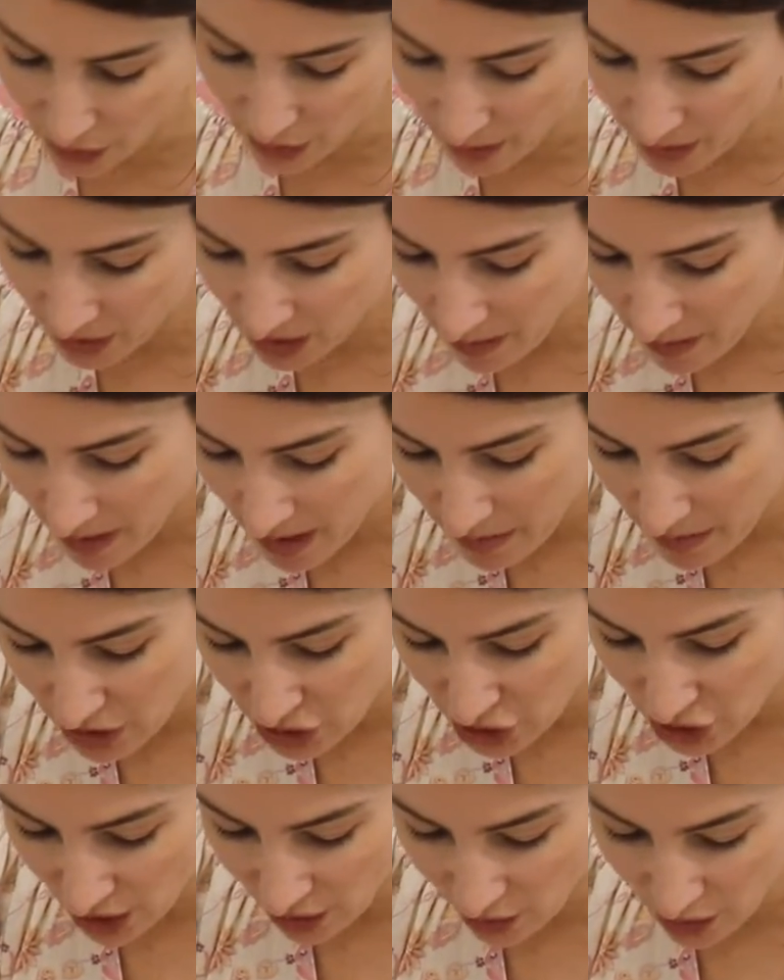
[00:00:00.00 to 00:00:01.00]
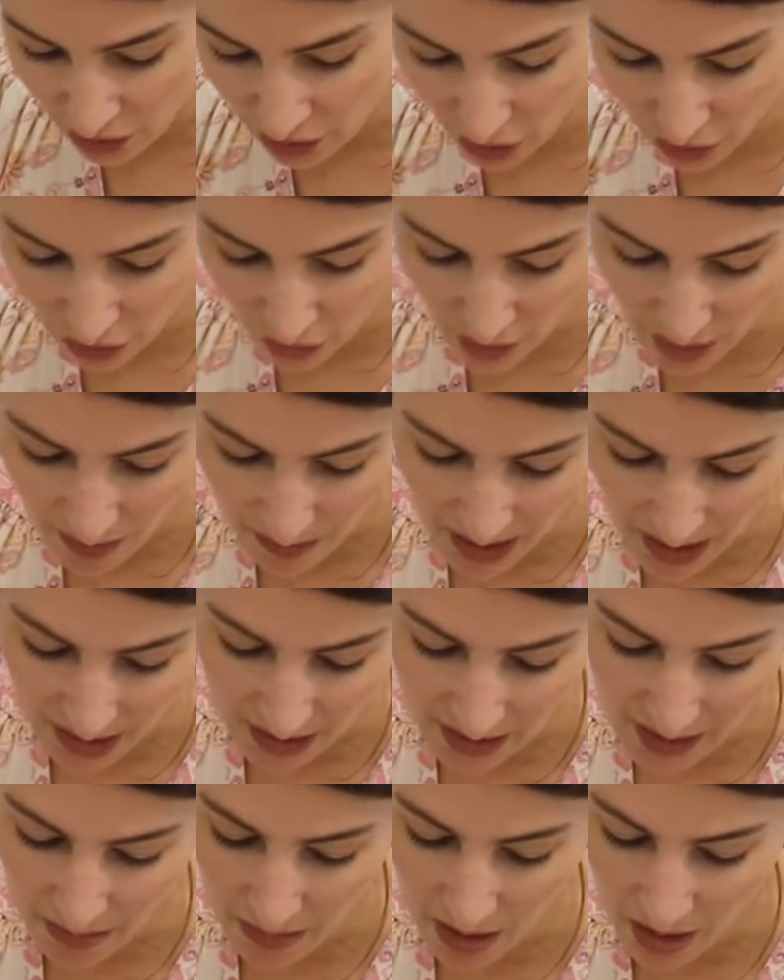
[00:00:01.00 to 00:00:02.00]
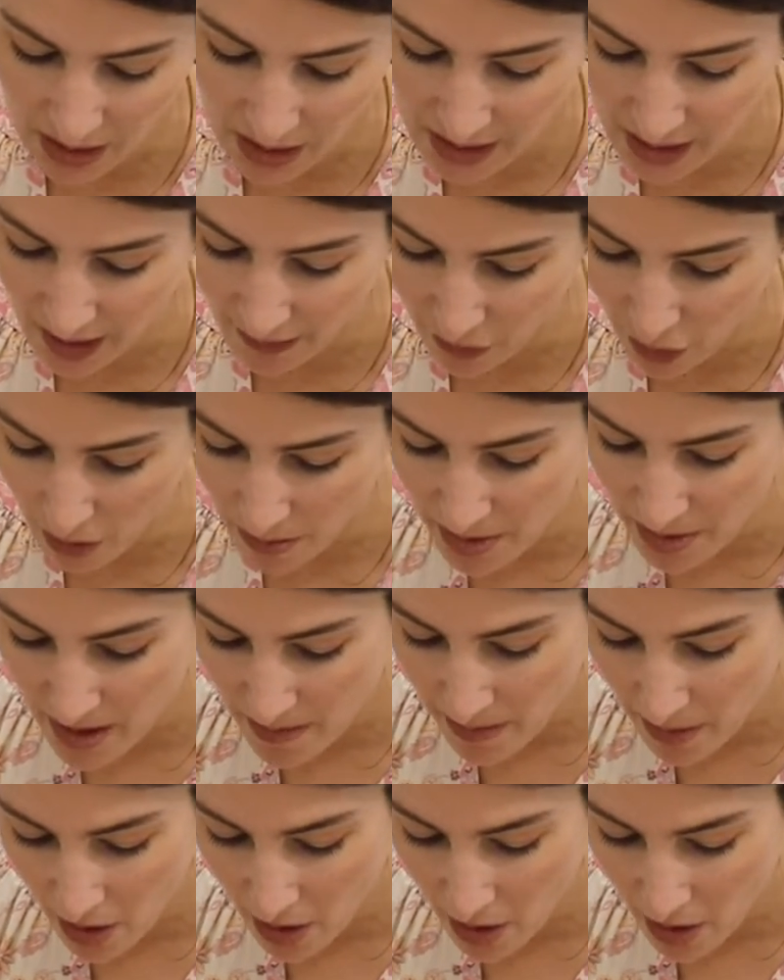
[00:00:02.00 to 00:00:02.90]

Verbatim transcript: Clear and Brilliant, chemical peels, things that